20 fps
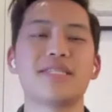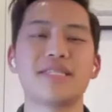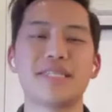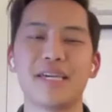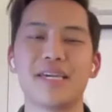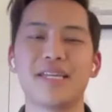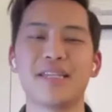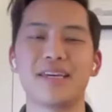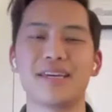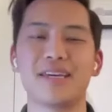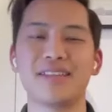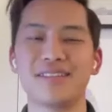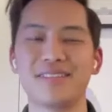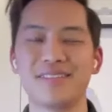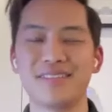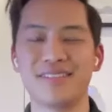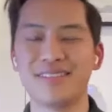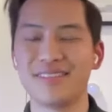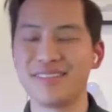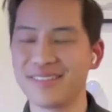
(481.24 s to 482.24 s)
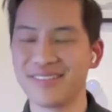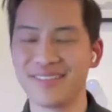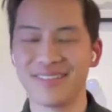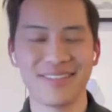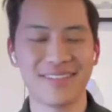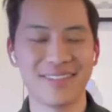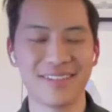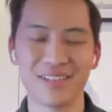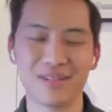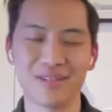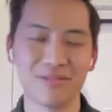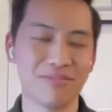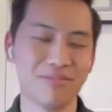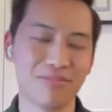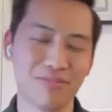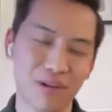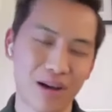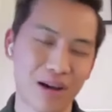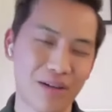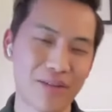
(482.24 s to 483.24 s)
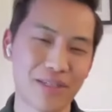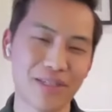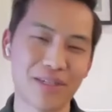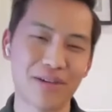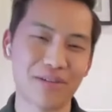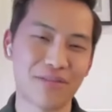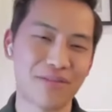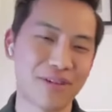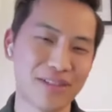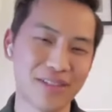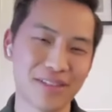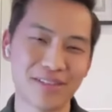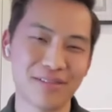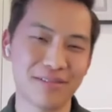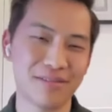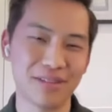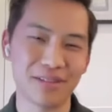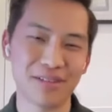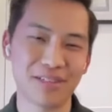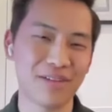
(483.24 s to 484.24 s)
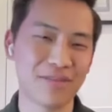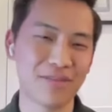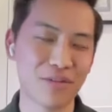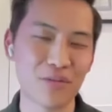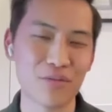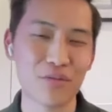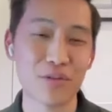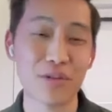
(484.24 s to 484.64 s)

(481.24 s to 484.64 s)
not saying that, obviously our friends, give the